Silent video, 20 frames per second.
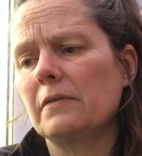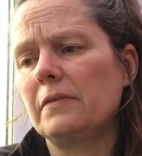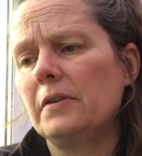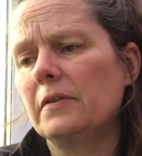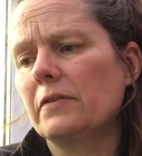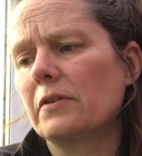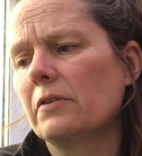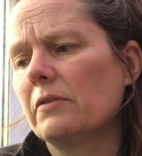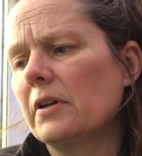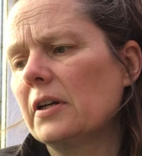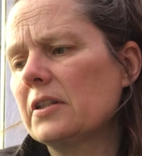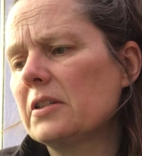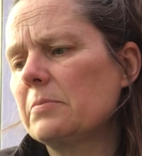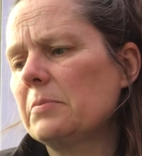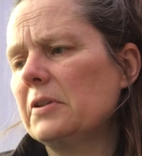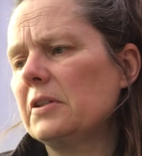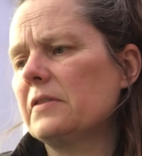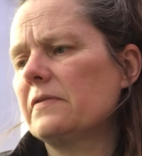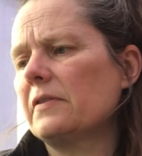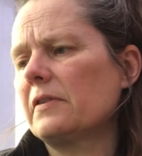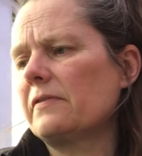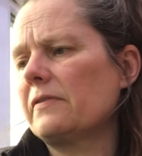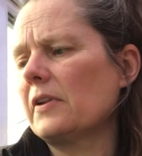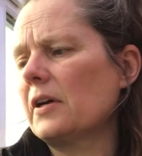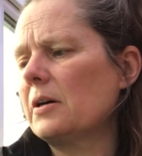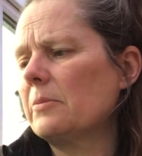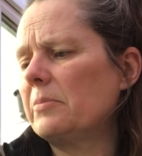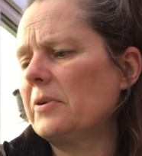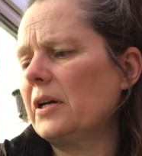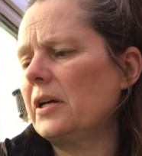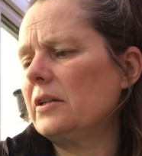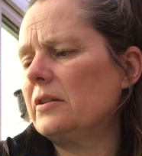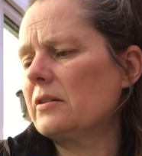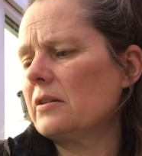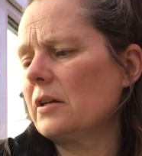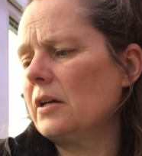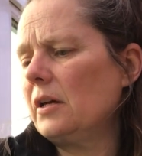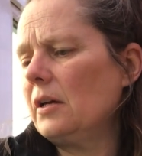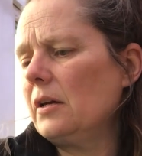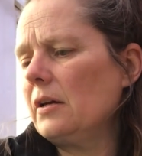If you've got recipes for
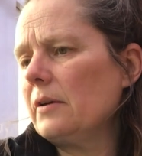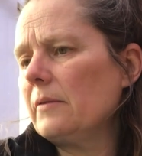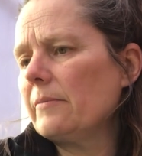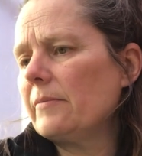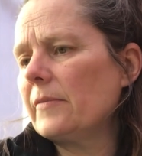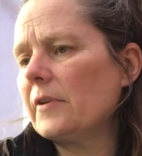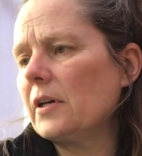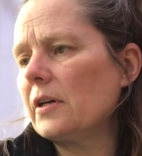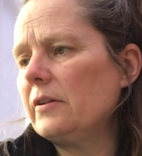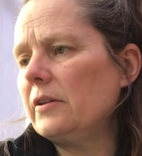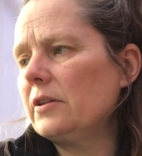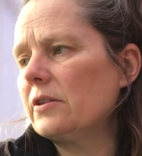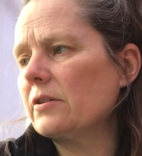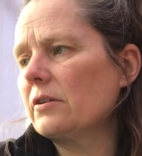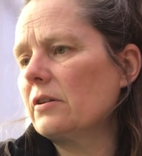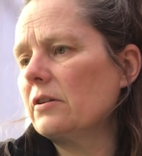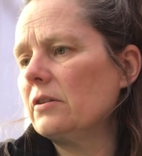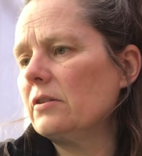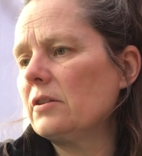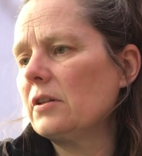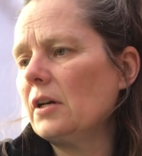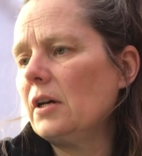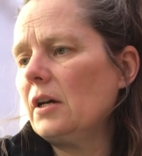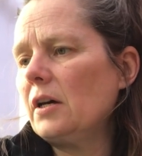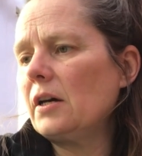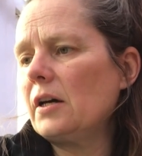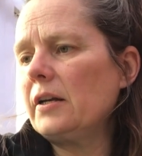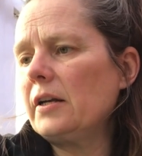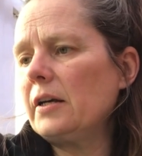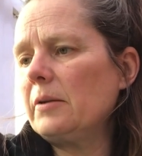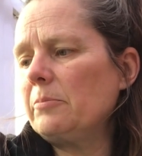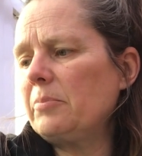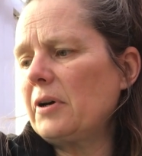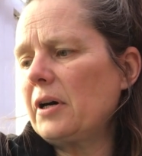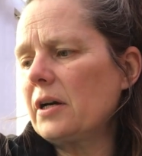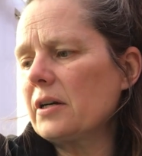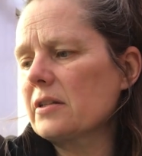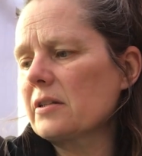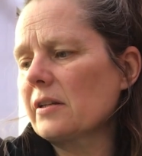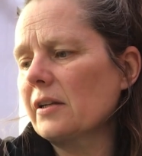flatbreads, these are good. And then
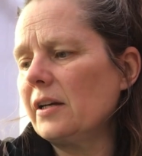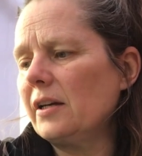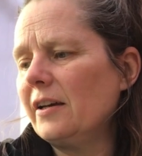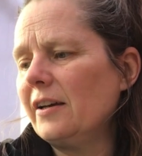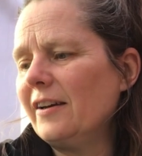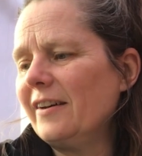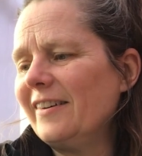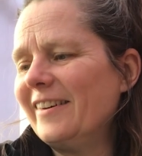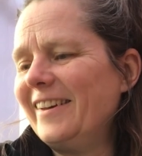parsley.